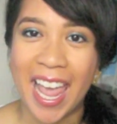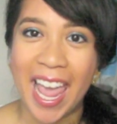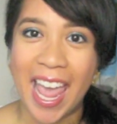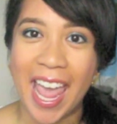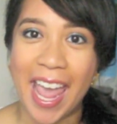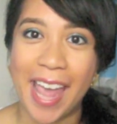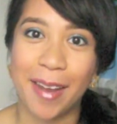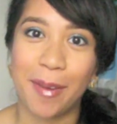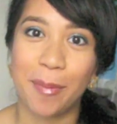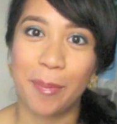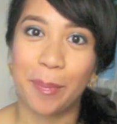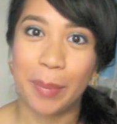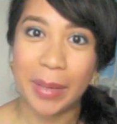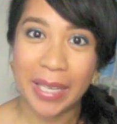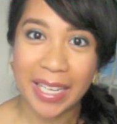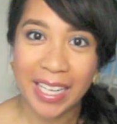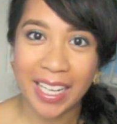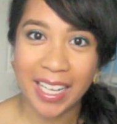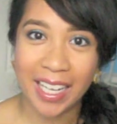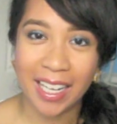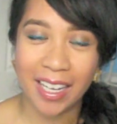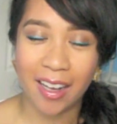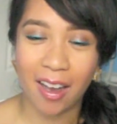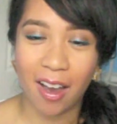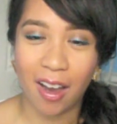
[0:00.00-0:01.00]
And
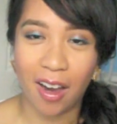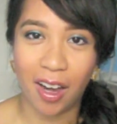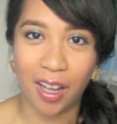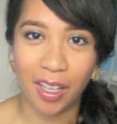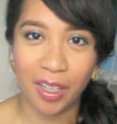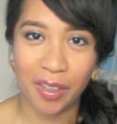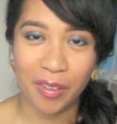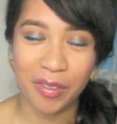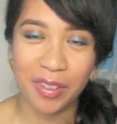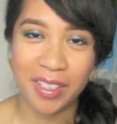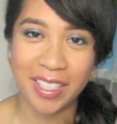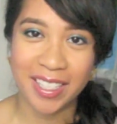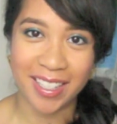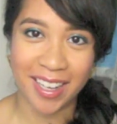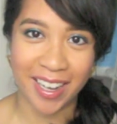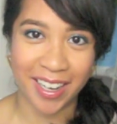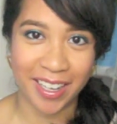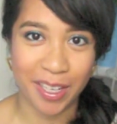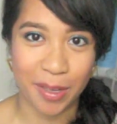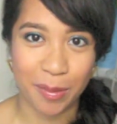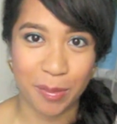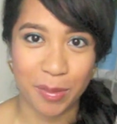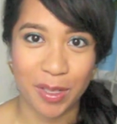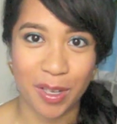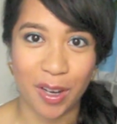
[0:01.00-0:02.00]
B, all of these
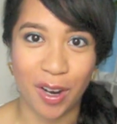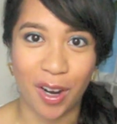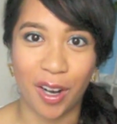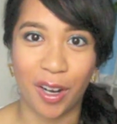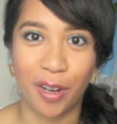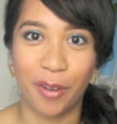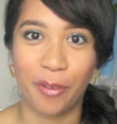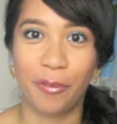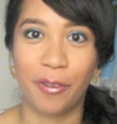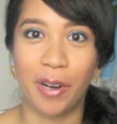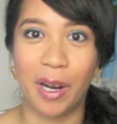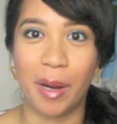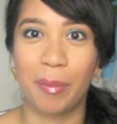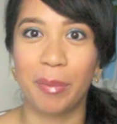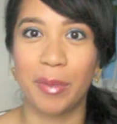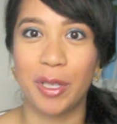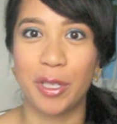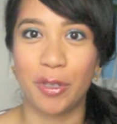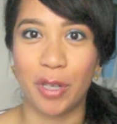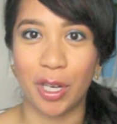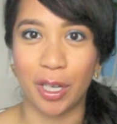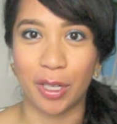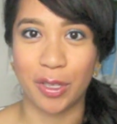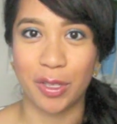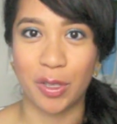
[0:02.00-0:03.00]
items are from the
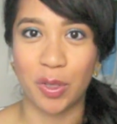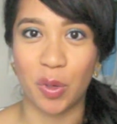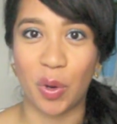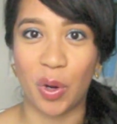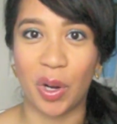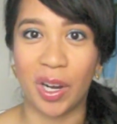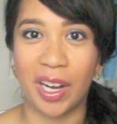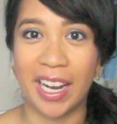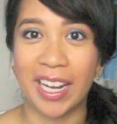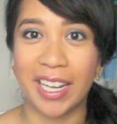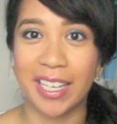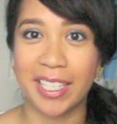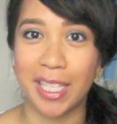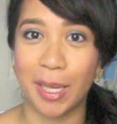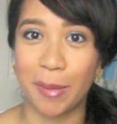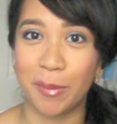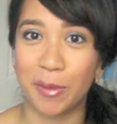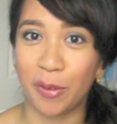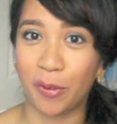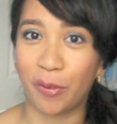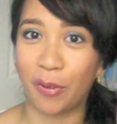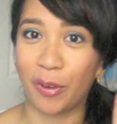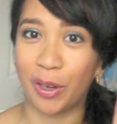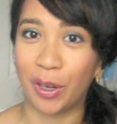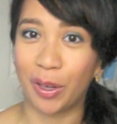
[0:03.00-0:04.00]
drugstore except
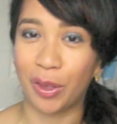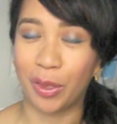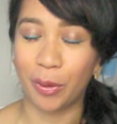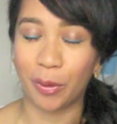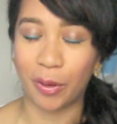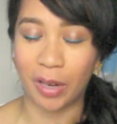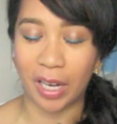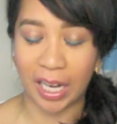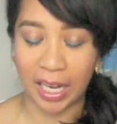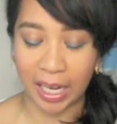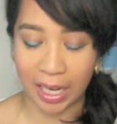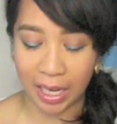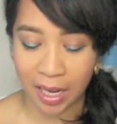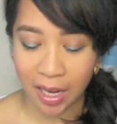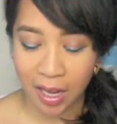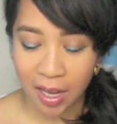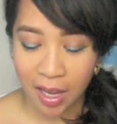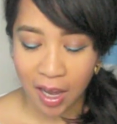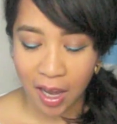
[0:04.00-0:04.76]
for three.